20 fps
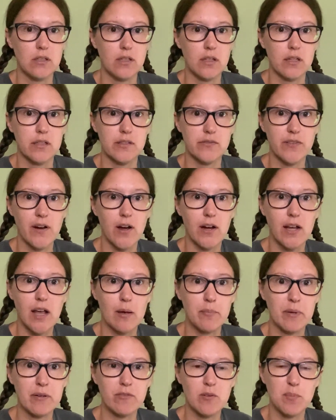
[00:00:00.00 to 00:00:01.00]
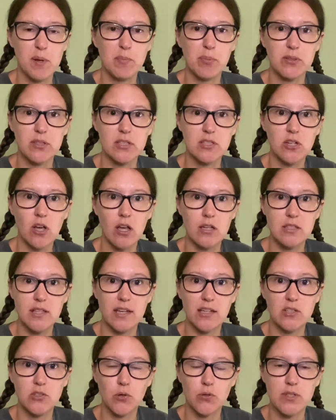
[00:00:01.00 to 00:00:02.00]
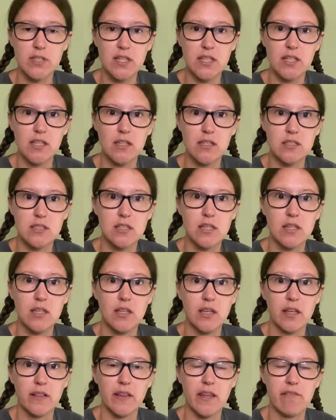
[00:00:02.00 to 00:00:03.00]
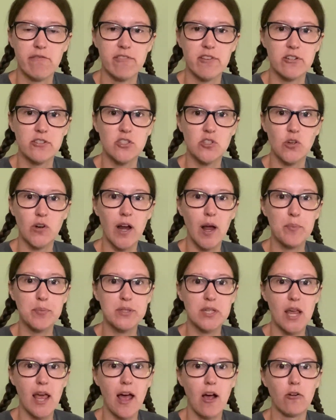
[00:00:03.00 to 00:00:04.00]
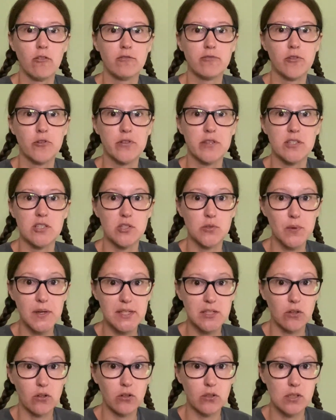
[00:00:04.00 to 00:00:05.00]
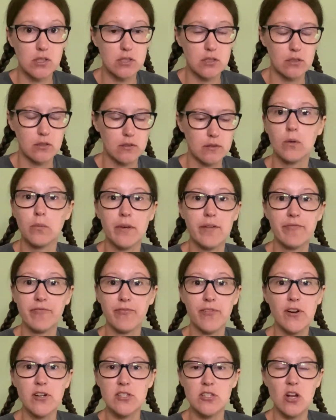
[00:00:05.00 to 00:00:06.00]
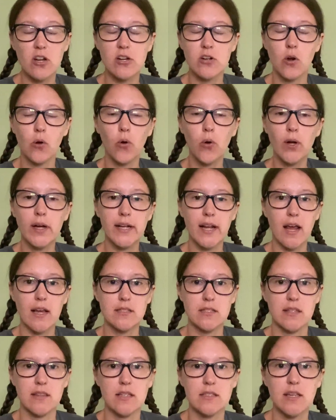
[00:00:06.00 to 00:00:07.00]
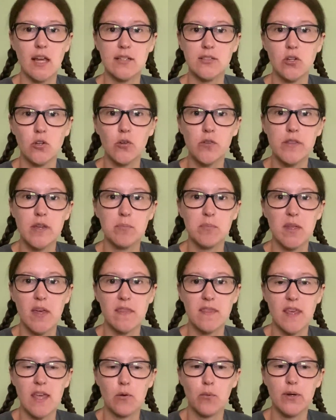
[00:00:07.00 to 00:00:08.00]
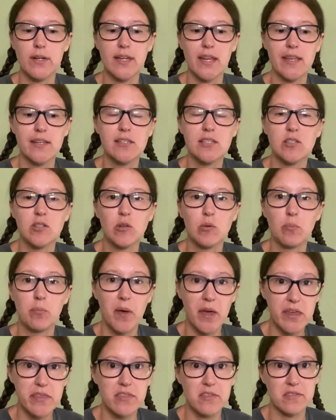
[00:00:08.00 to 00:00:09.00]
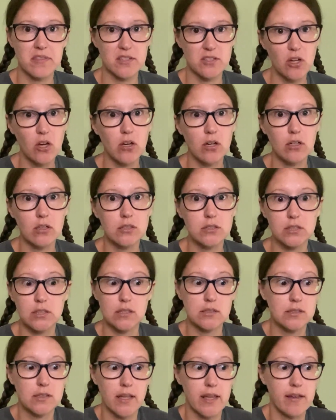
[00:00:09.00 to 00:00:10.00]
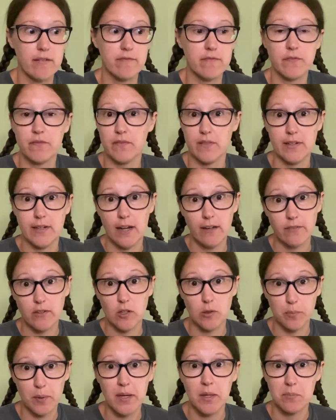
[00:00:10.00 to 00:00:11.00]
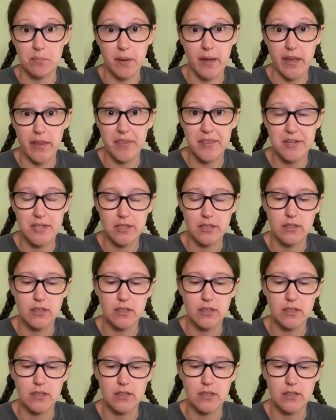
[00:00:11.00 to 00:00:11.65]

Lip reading: It's very common for people to toss like tortillas and leave their scraps out for the street dogs. When we first started organizing this, I told them that they would need to bathe the dogs because they have never been bathed.